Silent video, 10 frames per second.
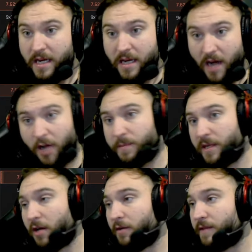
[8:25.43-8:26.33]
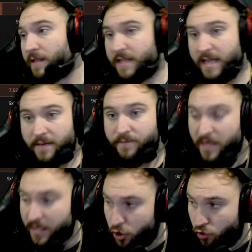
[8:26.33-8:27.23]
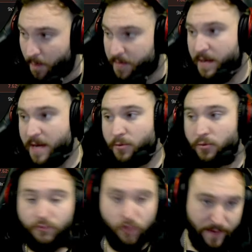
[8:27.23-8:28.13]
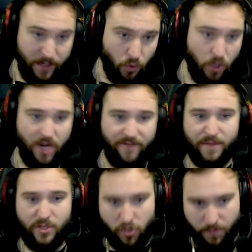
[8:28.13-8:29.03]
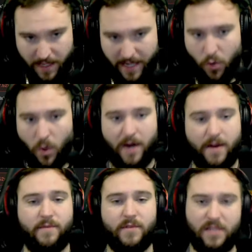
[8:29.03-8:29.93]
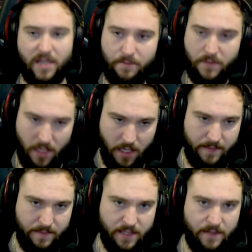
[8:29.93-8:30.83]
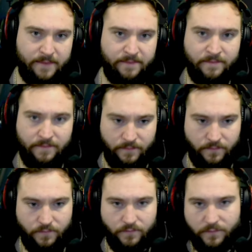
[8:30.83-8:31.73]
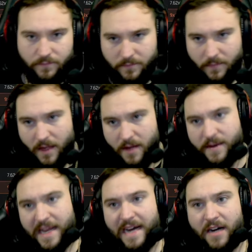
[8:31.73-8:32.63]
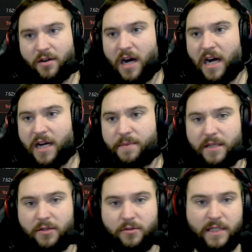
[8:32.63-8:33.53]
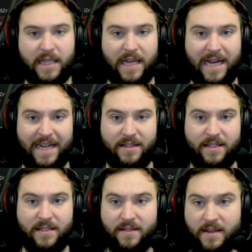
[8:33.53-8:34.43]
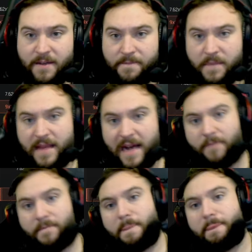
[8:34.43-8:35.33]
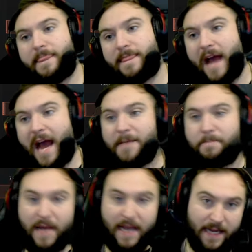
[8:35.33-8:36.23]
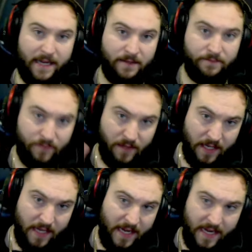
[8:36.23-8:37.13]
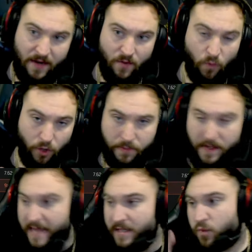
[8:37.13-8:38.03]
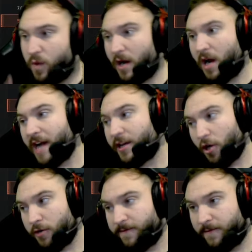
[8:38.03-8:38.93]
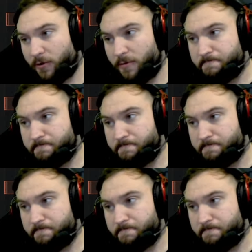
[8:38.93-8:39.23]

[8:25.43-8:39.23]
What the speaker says: I'd be going this here. It drops people no matter what. I've been dropped by it quite some times. Now I'd be looking at the AP is where I go for.